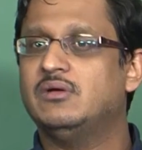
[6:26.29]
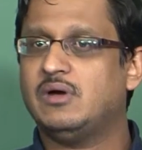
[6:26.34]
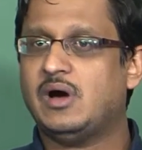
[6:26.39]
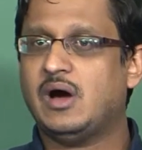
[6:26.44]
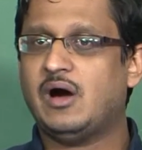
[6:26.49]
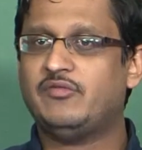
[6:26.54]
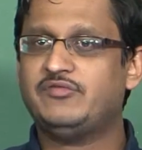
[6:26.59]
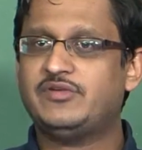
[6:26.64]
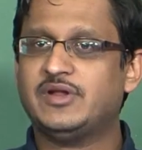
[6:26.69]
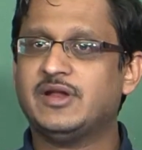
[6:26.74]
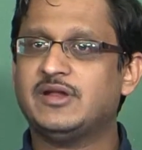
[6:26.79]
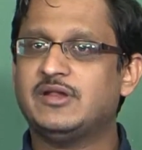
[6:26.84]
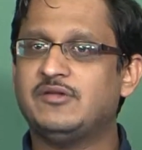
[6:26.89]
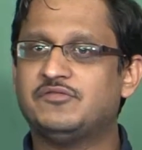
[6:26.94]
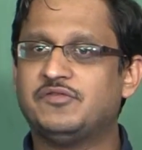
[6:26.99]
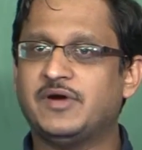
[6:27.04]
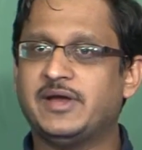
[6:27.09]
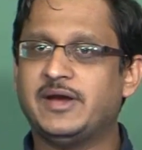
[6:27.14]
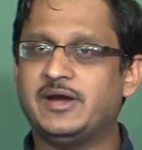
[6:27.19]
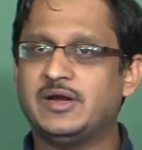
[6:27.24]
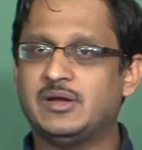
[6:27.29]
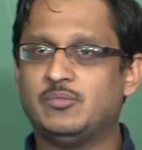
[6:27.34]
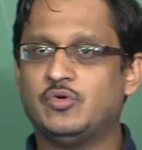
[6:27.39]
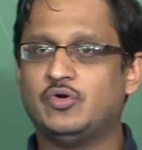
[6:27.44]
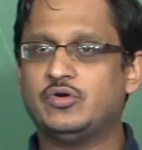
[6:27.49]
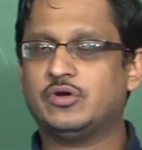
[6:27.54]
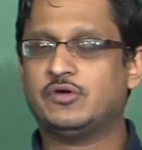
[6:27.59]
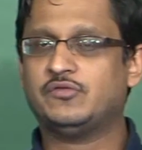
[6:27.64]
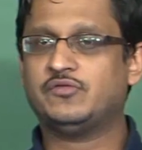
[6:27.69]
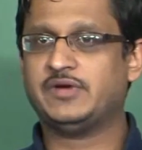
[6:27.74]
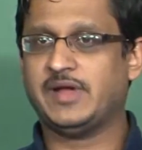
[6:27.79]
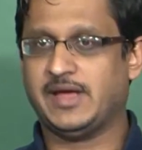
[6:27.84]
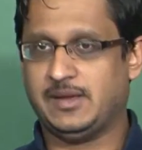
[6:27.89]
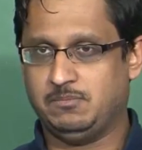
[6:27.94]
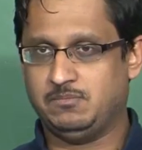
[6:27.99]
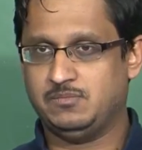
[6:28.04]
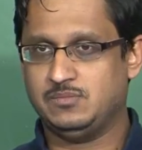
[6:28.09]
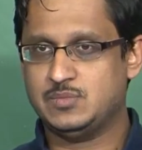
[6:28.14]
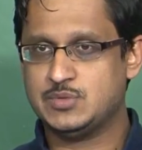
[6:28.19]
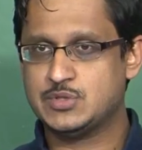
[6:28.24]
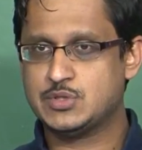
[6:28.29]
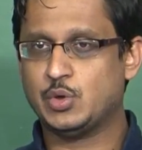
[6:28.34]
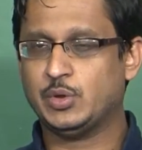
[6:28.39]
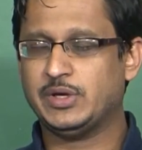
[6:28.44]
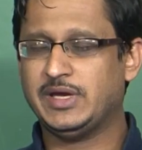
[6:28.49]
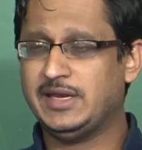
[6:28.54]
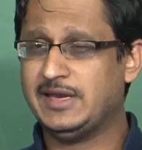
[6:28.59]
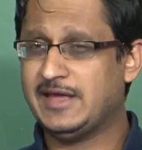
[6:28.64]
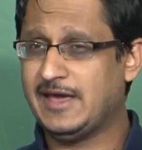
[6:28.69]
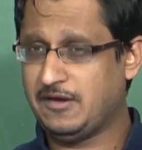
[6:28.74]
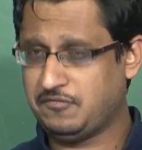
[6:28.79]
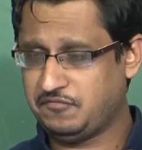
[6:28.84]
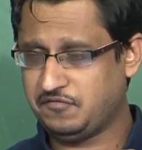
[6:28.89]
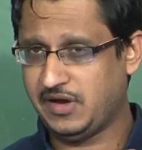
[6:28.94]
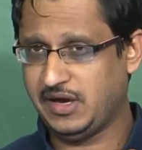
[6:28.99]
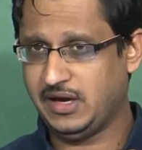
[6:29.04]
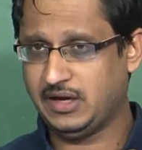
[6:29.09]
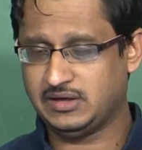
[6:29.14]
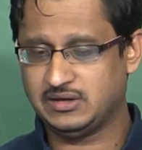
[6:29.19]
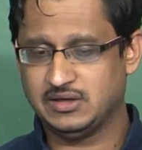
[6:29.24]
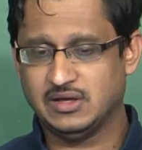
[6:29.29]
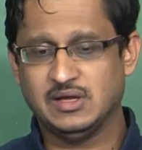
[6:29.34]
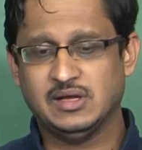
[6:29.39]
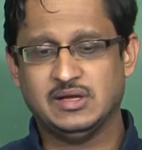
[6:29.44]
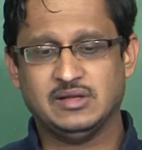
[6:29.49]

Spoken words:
After an infinite amount of time. So, in effect,